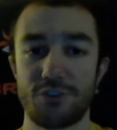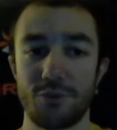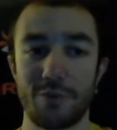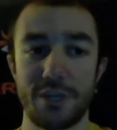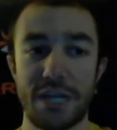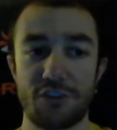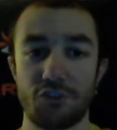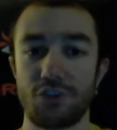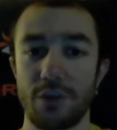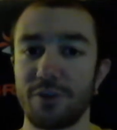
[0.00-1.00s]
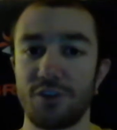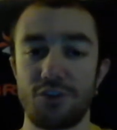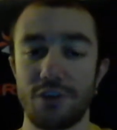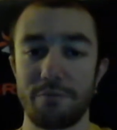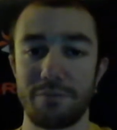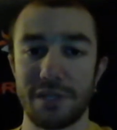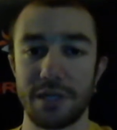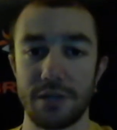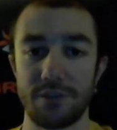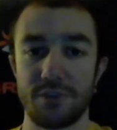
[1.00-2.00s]
win the national championship,
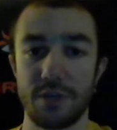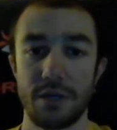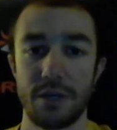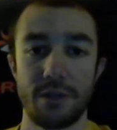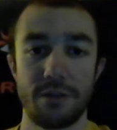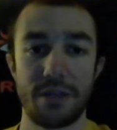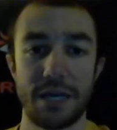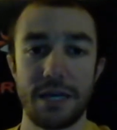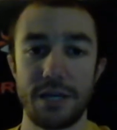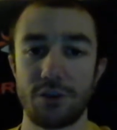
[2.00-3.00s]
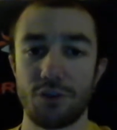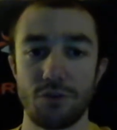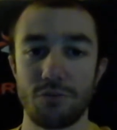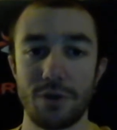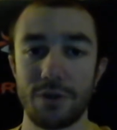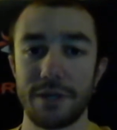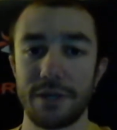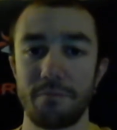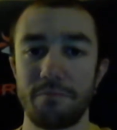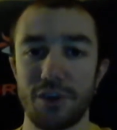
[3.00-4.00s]
because they could really
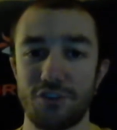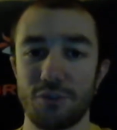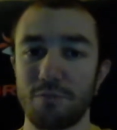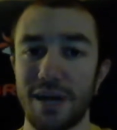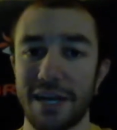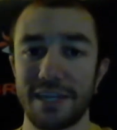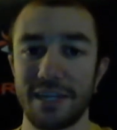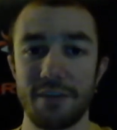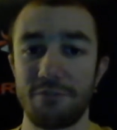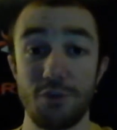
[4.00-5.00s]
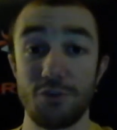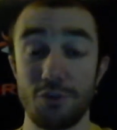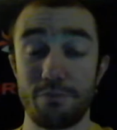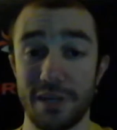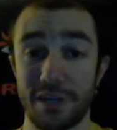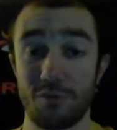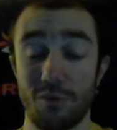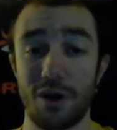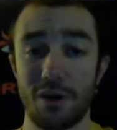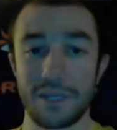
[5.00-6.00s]
bust your bracket if you do pick it
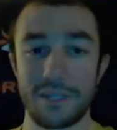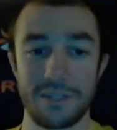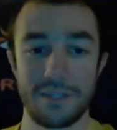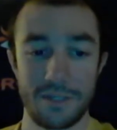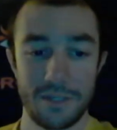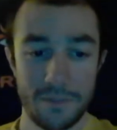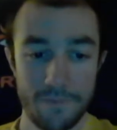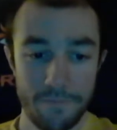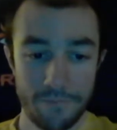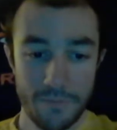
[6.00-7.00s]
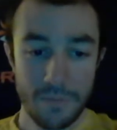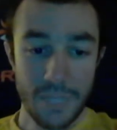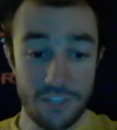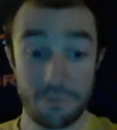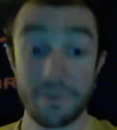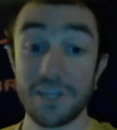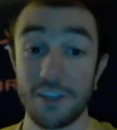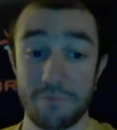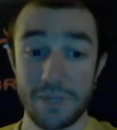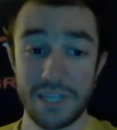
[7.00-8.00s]
wrong. And speaking
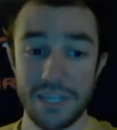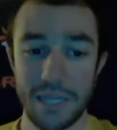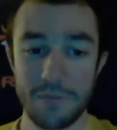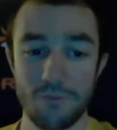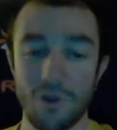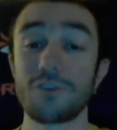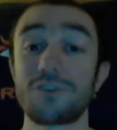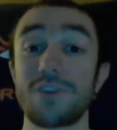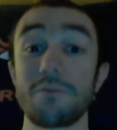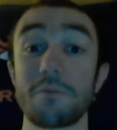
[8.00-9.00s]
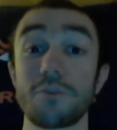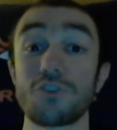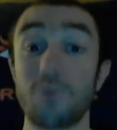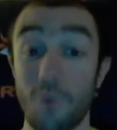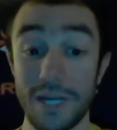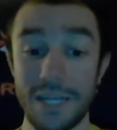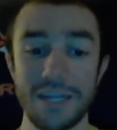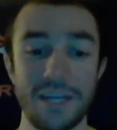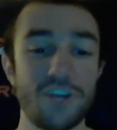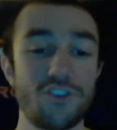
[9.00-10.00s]
of picking games wrong, tip number 20,
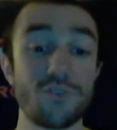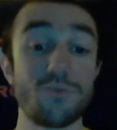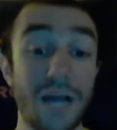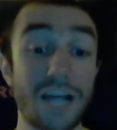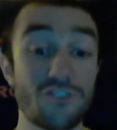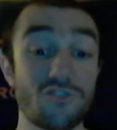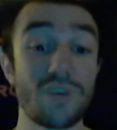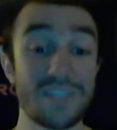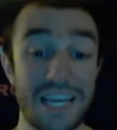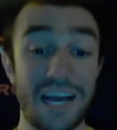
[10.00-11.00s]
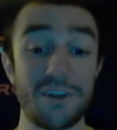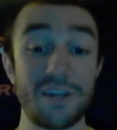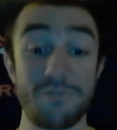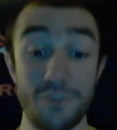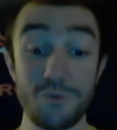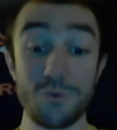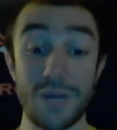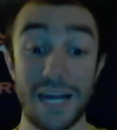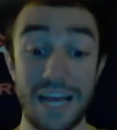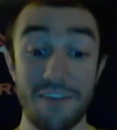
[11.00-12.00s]
do not stress out if you do
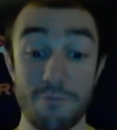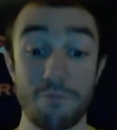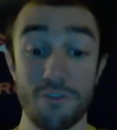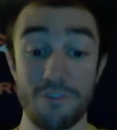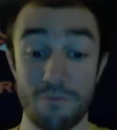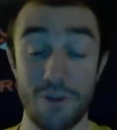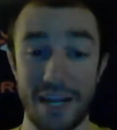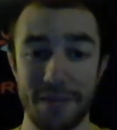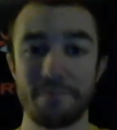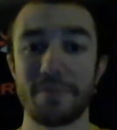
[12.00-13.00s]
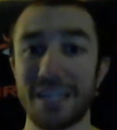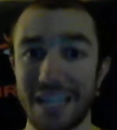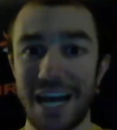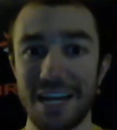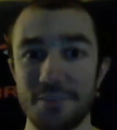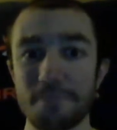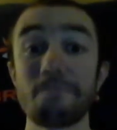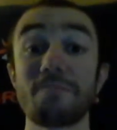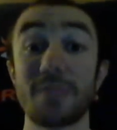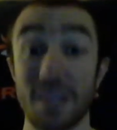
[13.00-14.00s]
not have a perfect bracket. Guys,
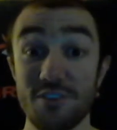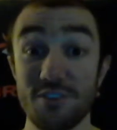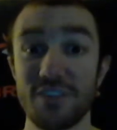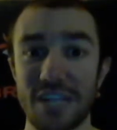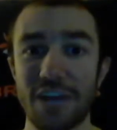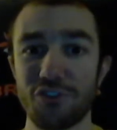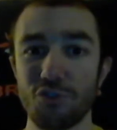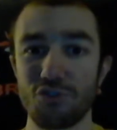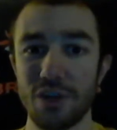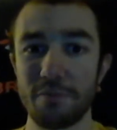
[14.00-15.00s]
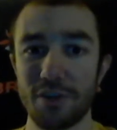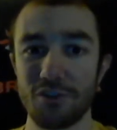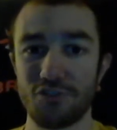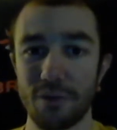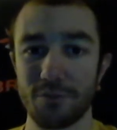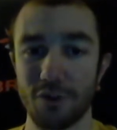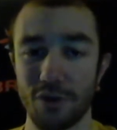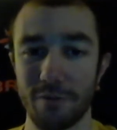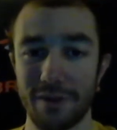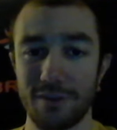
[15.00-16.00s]
this is the national championship
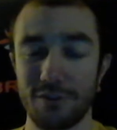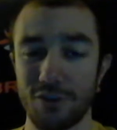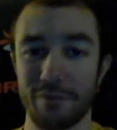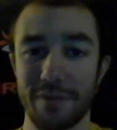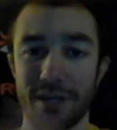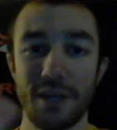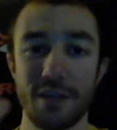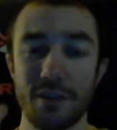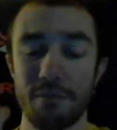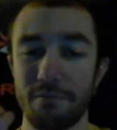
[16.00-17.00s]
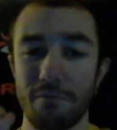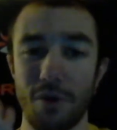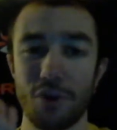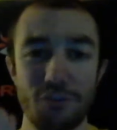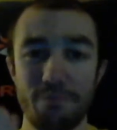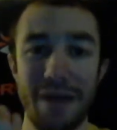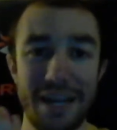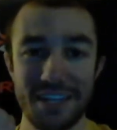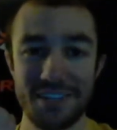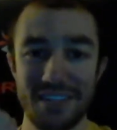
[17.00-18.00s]
tournament, the March
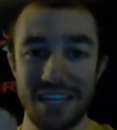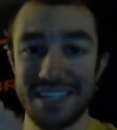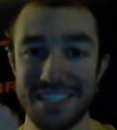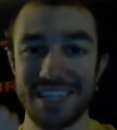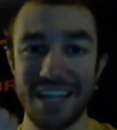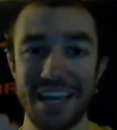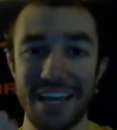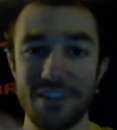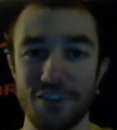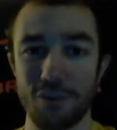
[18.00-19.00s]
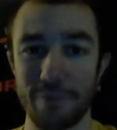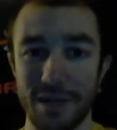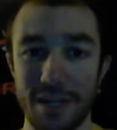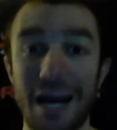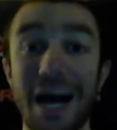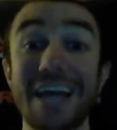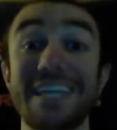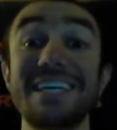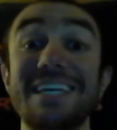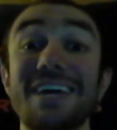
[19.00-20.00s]
Madness NCAA tournament. I
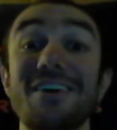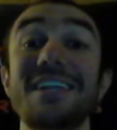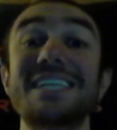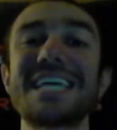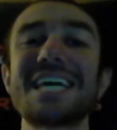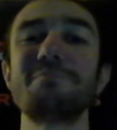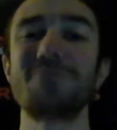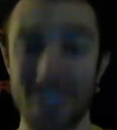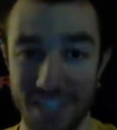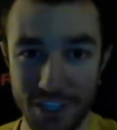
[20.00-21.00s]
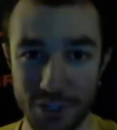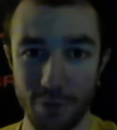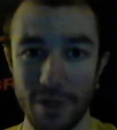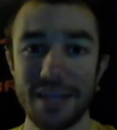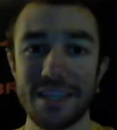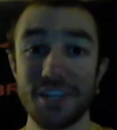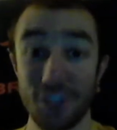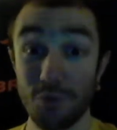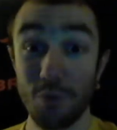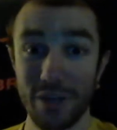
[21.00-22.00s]
can guarantee you that
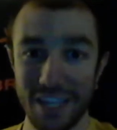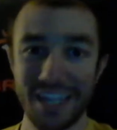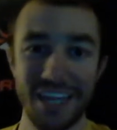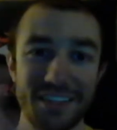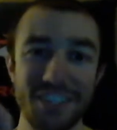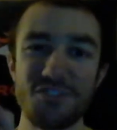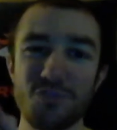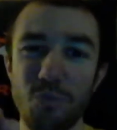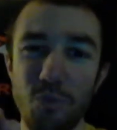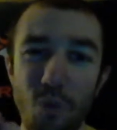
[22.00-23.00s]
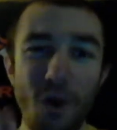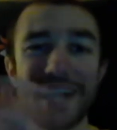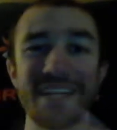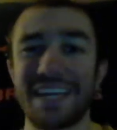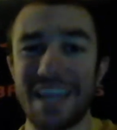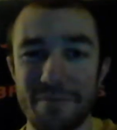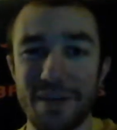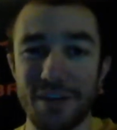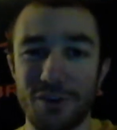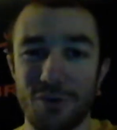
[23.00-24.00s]
you will get at least 1 game
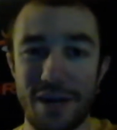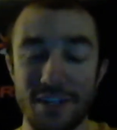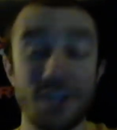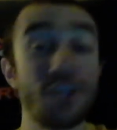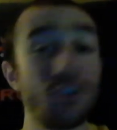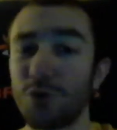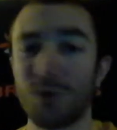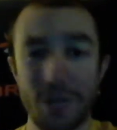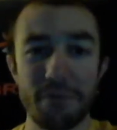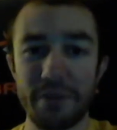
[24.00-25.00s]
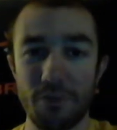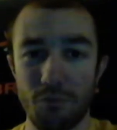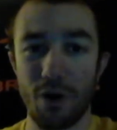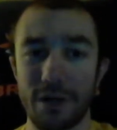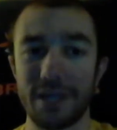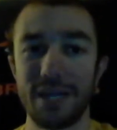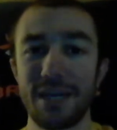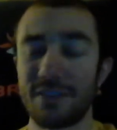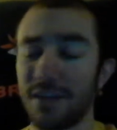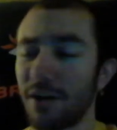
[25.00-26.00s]
incorrect. You're going to be wrong.
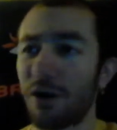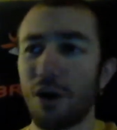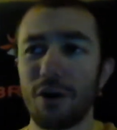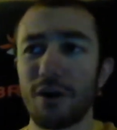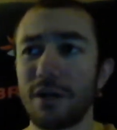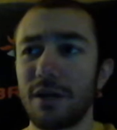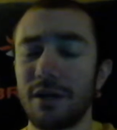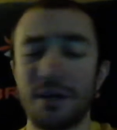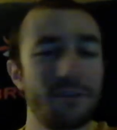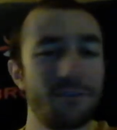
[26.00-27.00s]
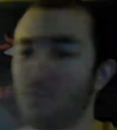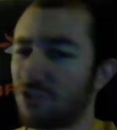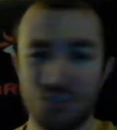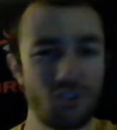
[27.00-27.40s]
There are so